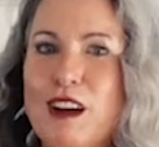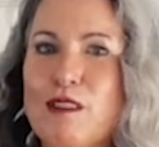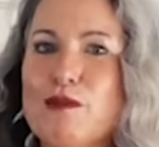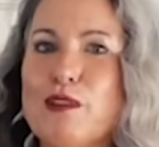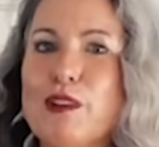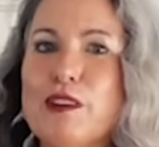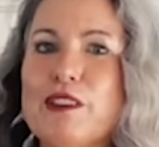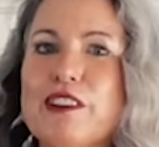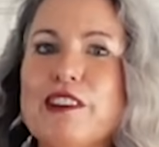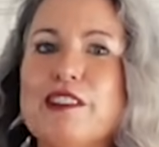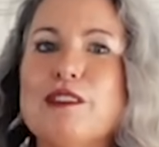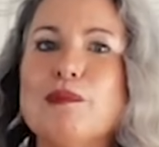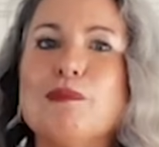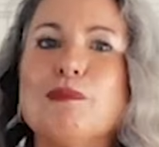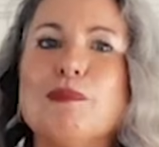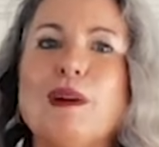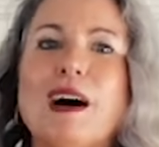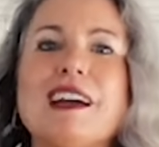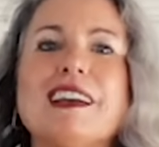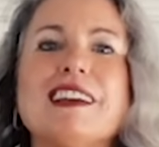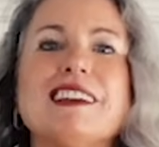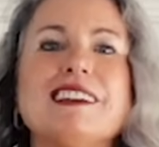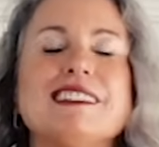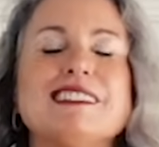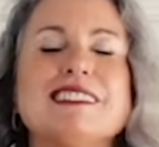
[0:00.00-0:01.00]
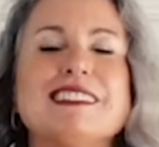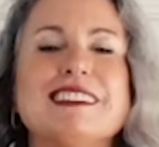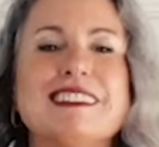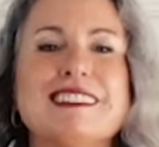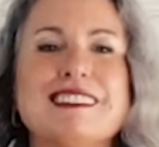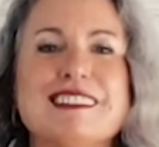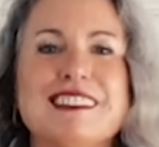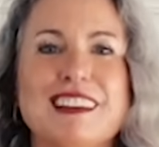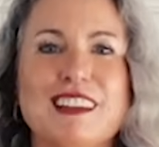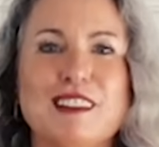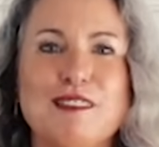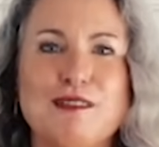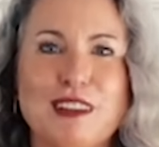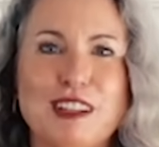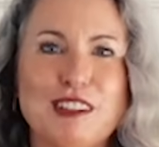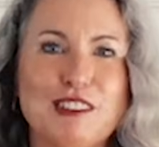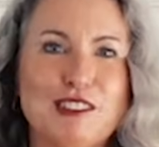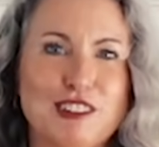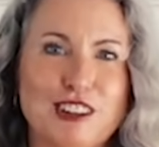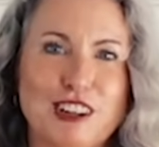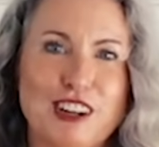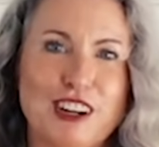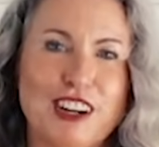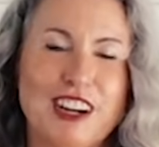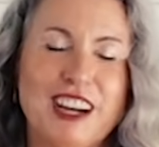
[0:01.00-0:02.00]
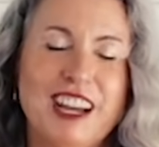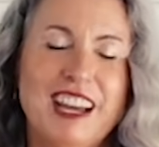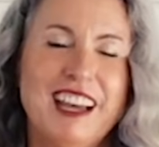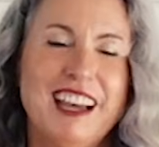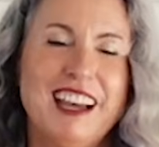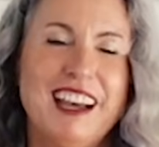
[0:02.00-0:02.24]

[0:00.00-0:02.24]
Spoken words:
for this bucket list adventure.